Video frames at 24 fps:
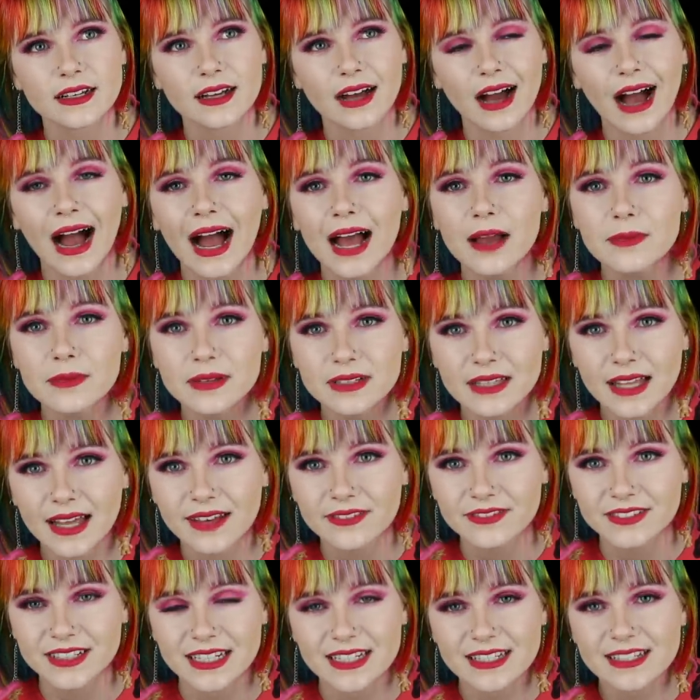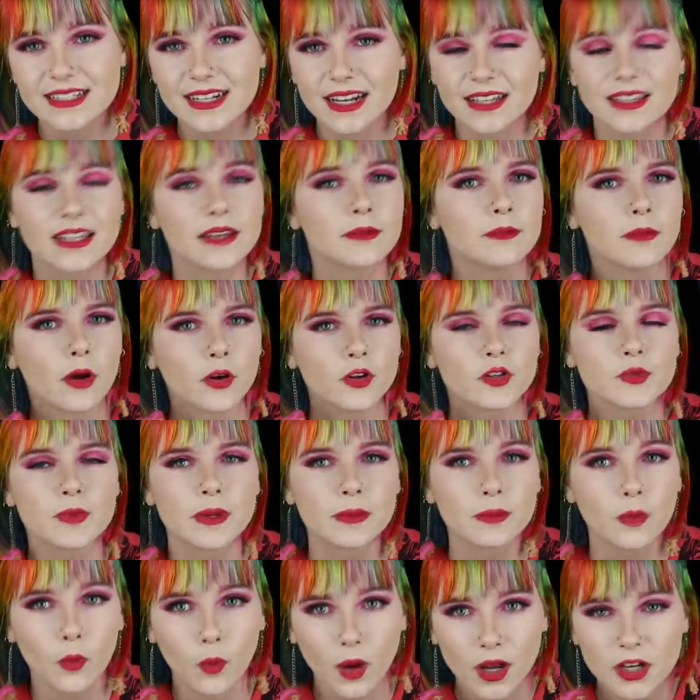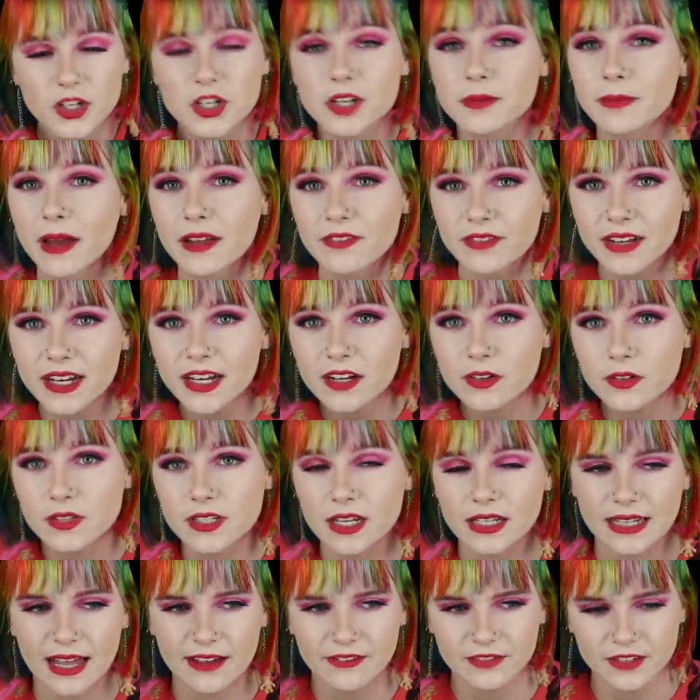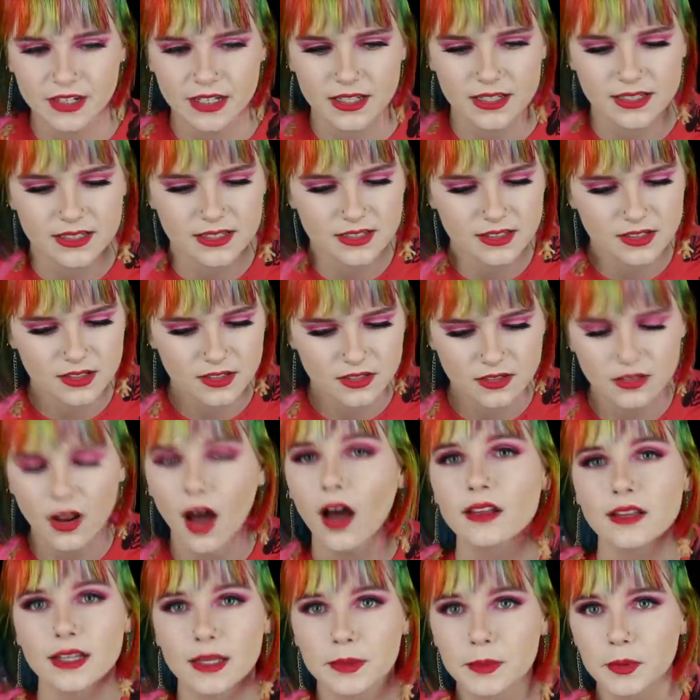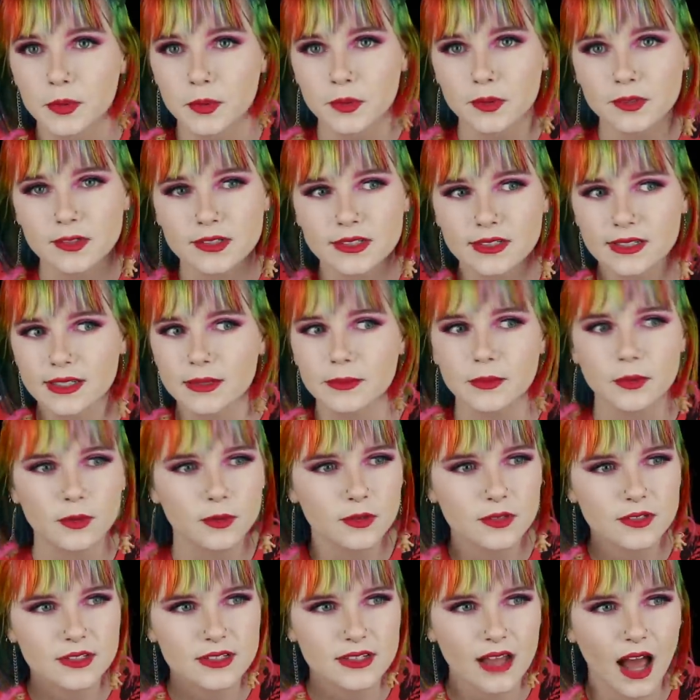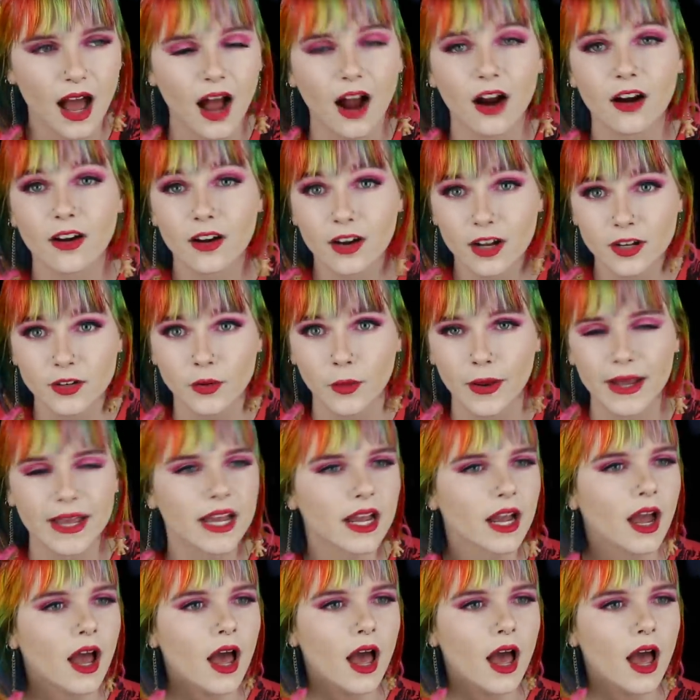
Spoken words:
I'm a leftist. I think most people watching my videos are leftists, not liberals. Liberals are annoying.